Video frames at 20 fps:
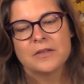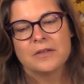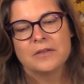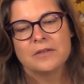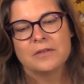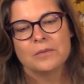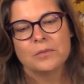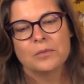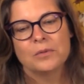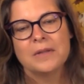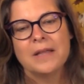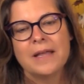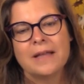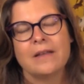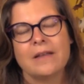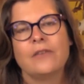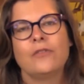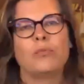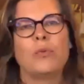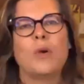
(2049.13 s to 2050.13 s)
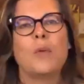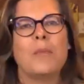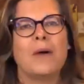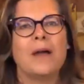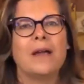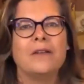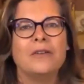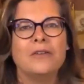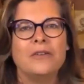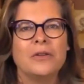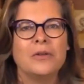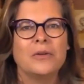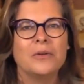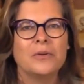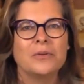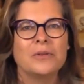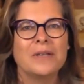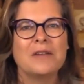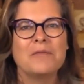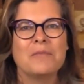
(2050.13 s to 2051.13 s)
let us remind
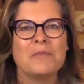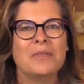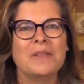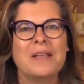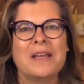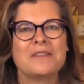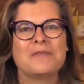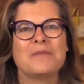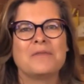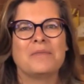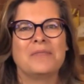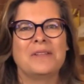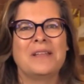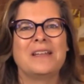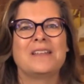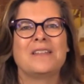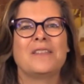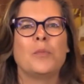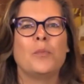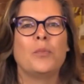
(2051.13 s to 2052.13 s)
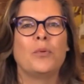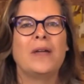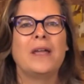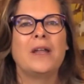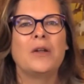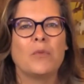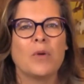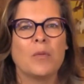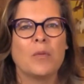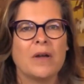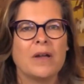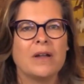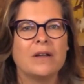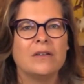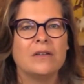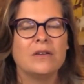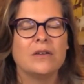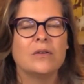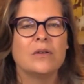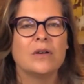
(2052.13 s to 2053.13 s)
you, let the brain
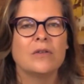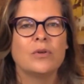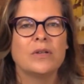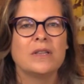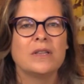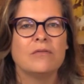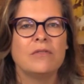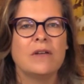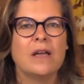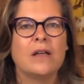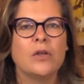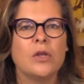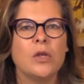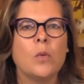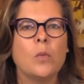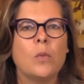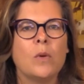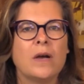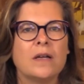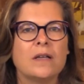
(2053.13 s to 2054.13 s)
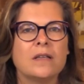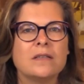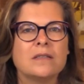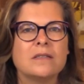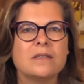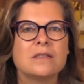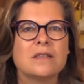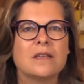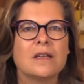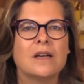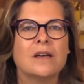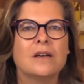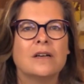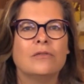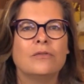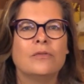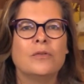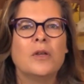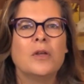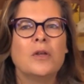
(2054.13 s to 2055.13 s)
remind you of what the value was
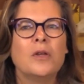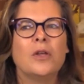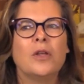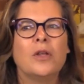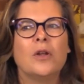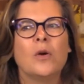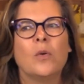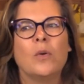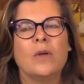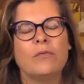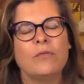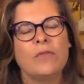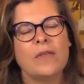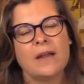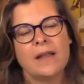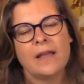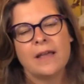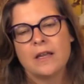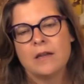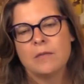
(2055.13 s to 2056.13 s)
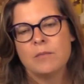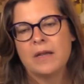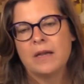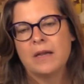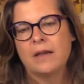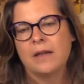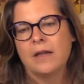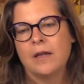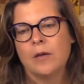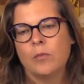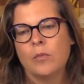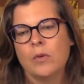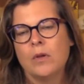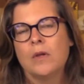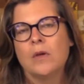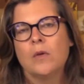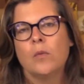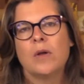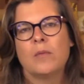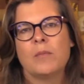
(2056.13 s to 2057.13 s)
of, you know, if that had been him,
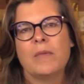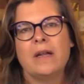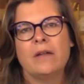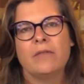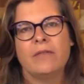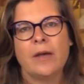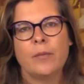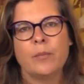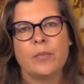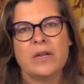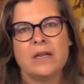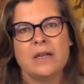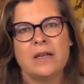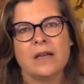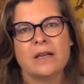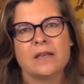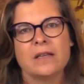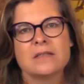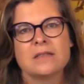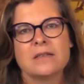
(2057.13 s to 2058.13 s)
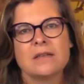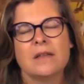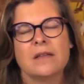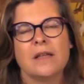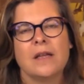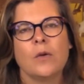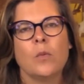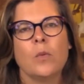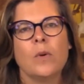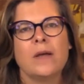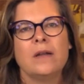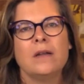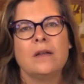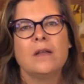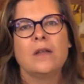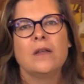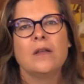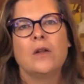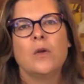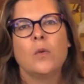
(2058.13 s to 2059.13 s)
what might have happened next? Like what,
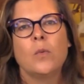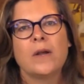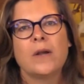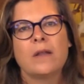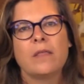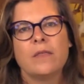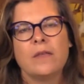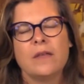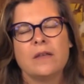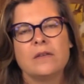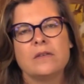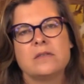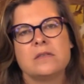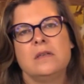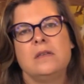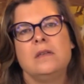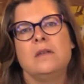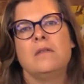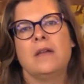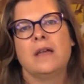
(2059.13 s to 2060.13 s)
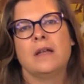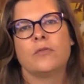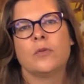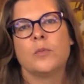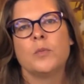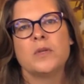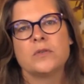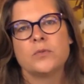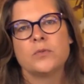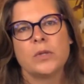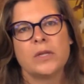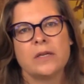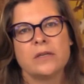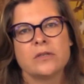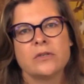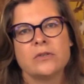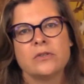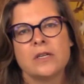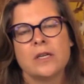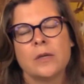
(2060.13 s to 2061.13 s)
you know, what things did you get from this
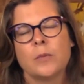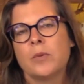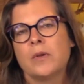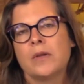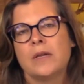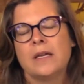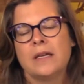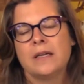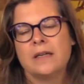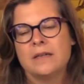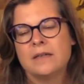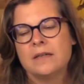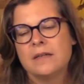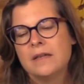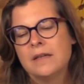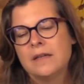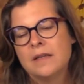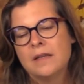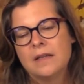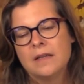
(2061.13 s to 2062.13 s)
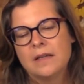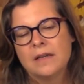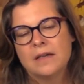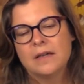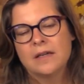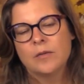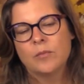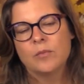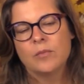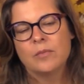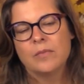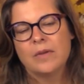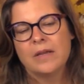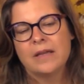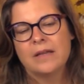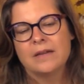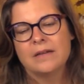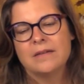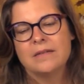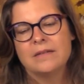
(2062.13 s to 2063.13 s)
relationship? And
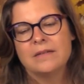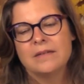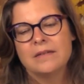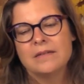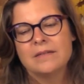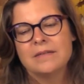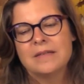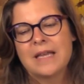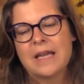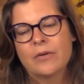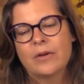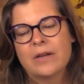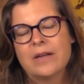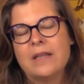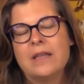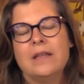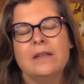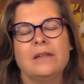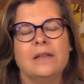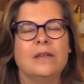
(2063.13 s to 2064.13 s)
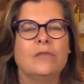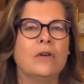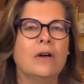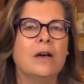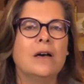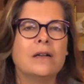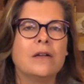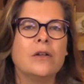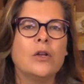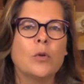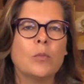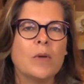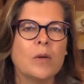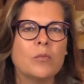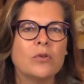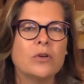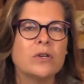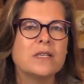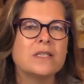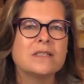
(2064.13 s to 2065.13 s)
how can he live on in your
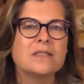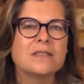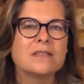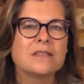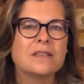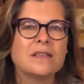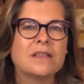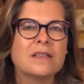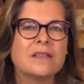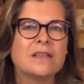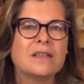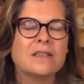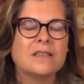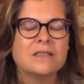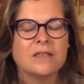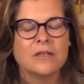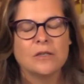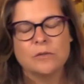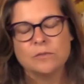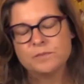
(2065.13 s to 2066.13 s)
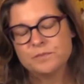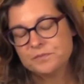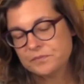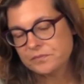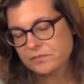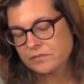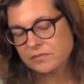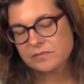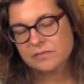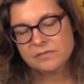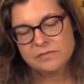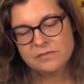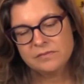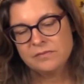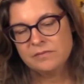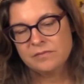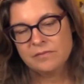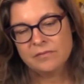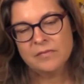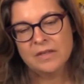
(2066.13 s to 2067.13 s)
memories? So
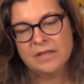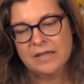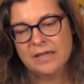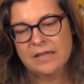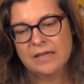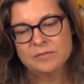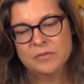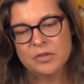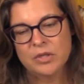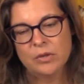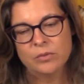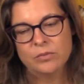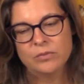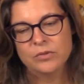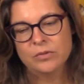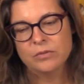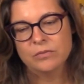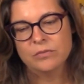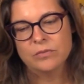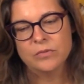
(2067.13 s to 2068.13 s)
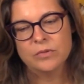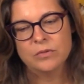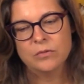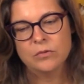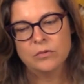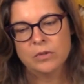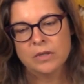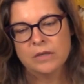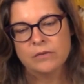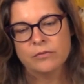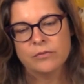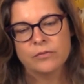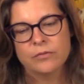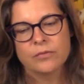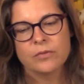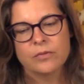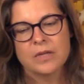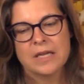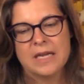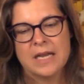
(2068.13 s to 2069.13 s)
yeah, you know,
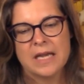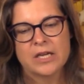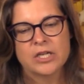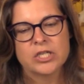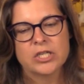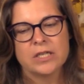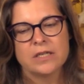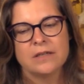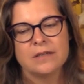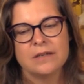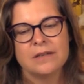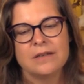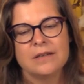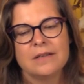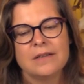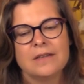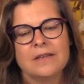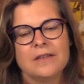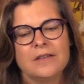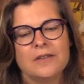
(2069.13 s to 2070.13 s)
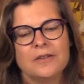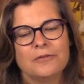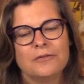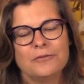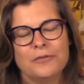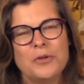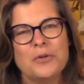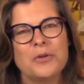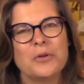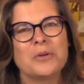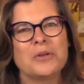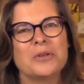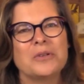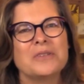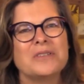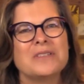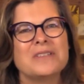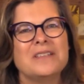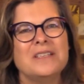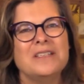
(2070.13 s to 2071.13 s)
grief, connection,
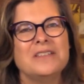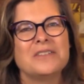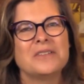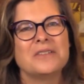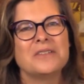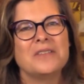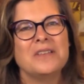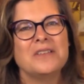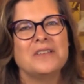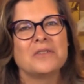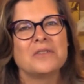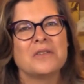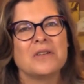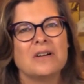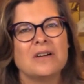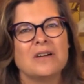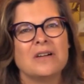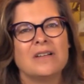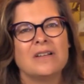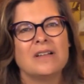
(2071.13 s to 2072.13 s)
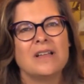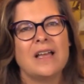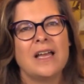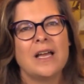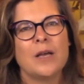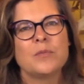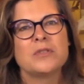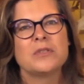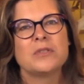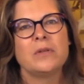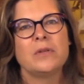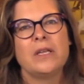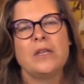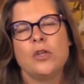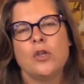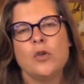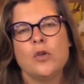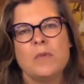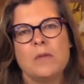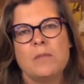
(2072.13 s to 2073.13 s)
funerals, these are all absolutely
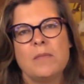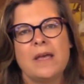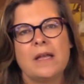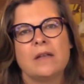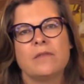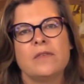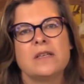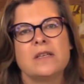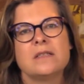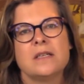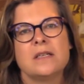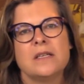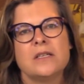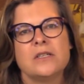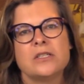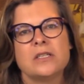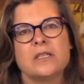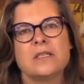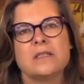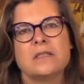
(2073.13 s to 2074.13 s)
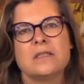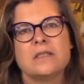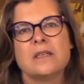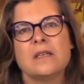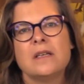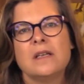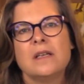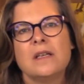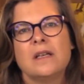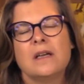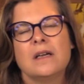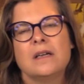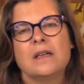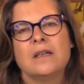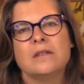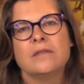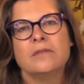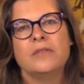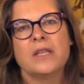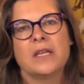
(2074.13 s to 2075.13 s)
human manifestations
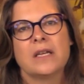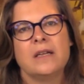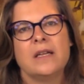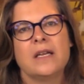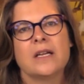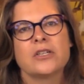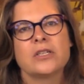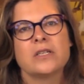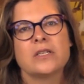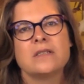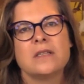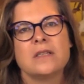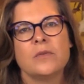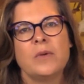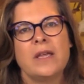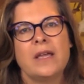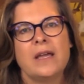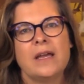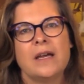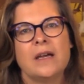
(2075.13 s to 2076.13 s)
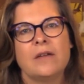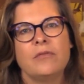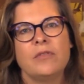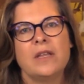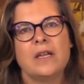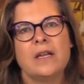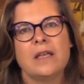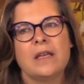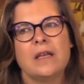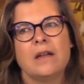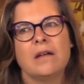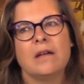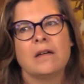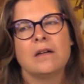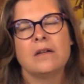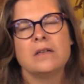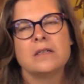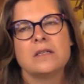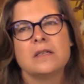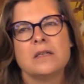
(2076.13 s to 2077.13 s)
of the connections that we have that, again,
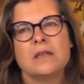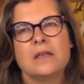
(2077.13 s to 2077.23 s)
aren't,